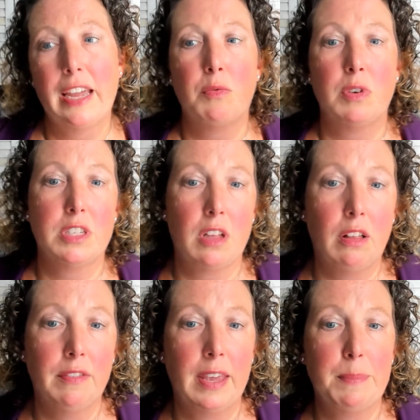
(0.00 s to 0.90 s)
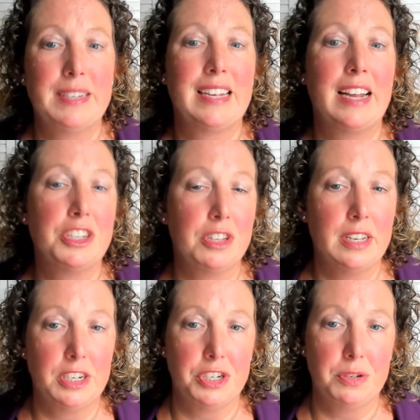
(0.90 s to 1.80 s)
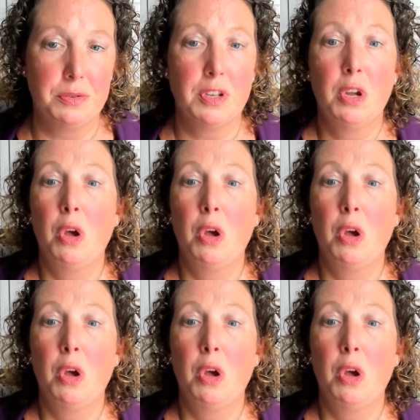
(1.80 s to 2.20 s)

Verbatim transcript: and resolving potential issues